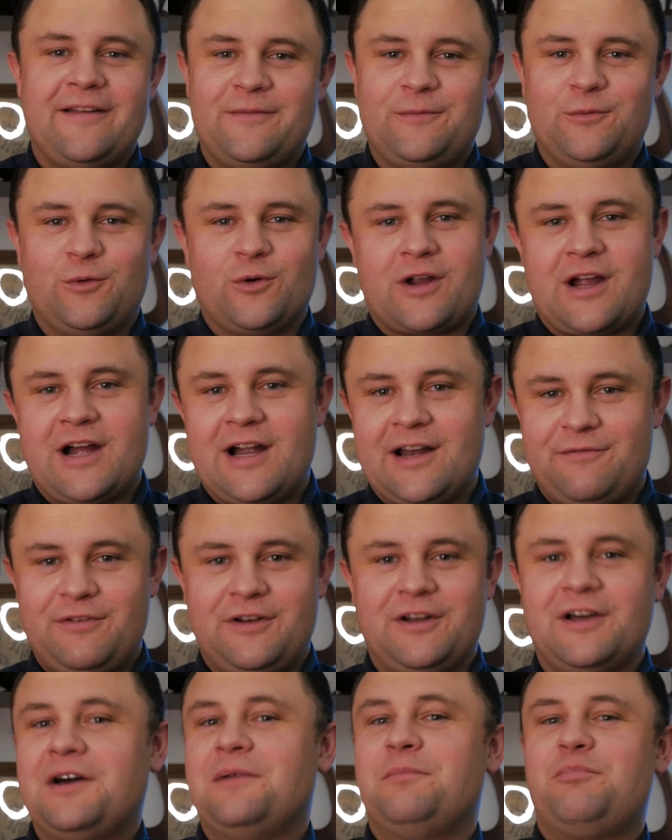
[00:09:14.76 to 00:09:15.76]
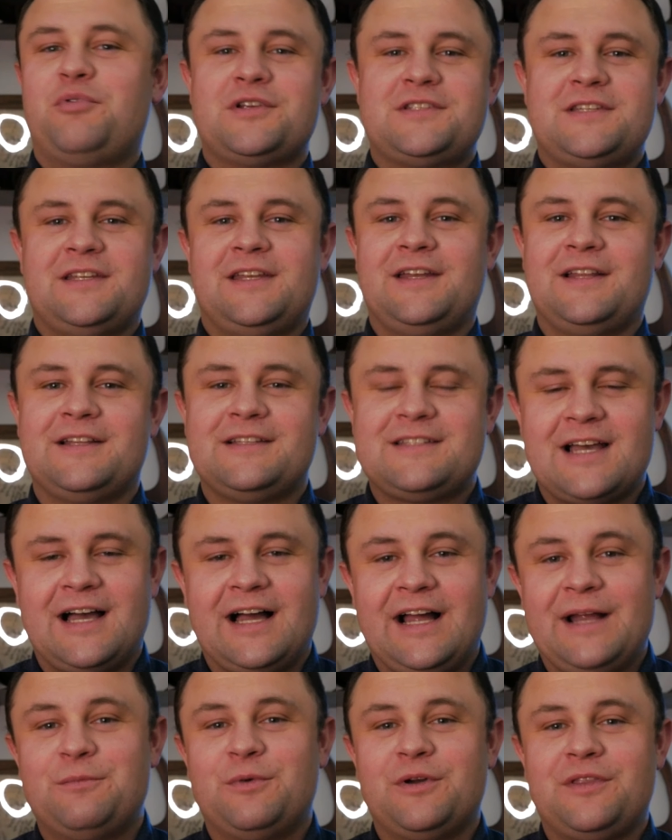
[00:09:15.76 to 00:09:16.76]
We're kind of in an unprecedented
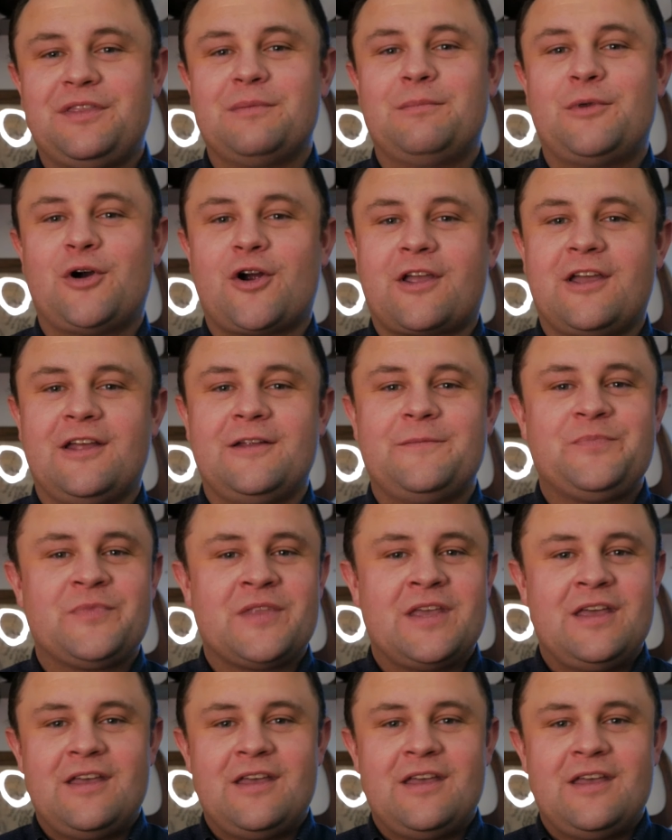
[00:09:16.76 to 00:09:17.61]
time with the market.